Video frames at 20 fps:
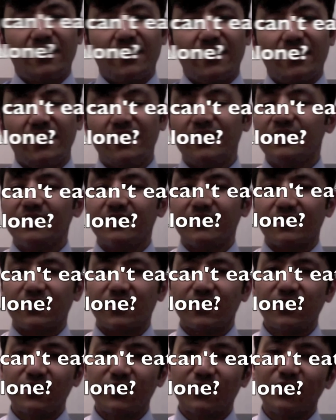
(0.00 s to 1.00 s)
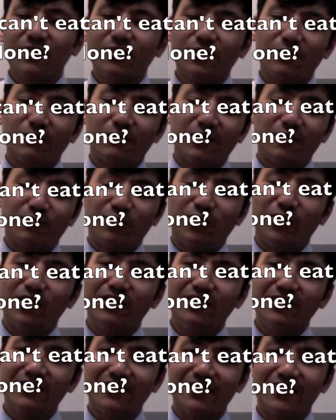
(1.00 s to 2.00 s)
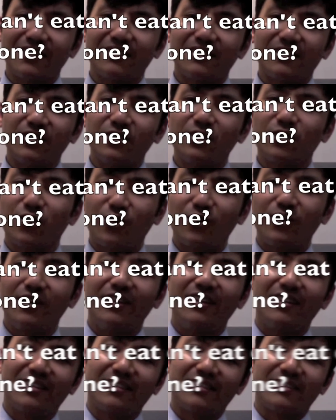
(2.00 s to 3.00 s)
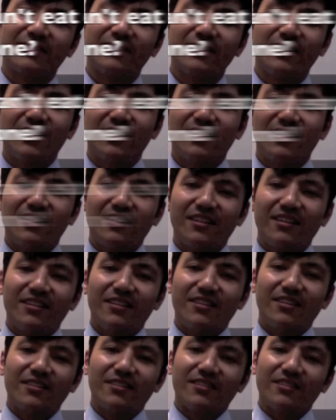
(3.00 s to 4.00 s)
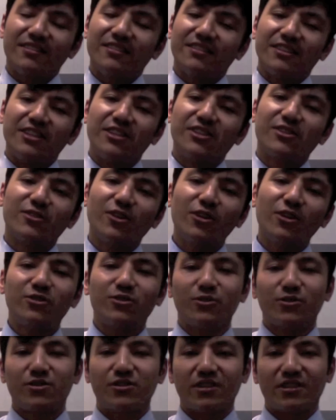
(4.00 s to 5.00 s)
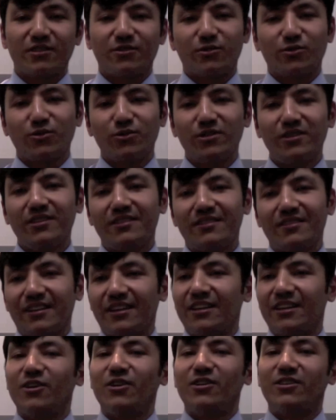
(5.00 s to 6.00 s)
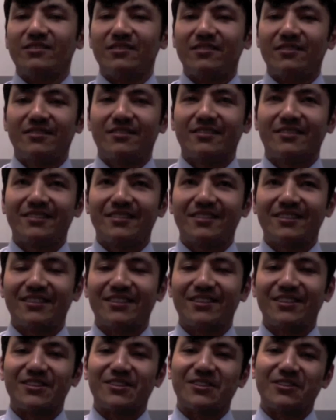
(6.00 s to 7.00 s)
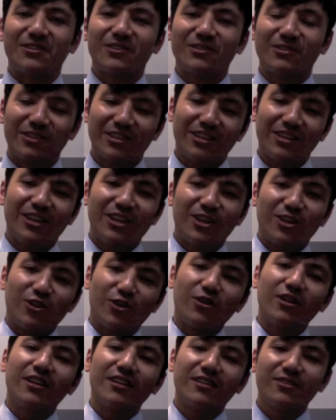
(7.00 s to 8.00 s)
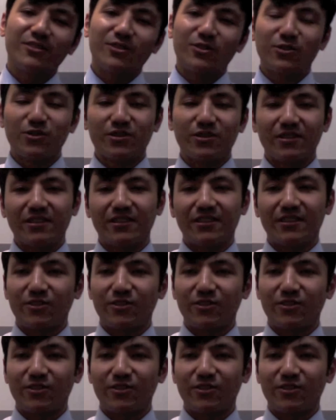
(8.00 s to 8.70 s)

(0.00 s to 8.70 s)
And there's also one point that in Korea, it's not usual to eat alone. So Koreans usually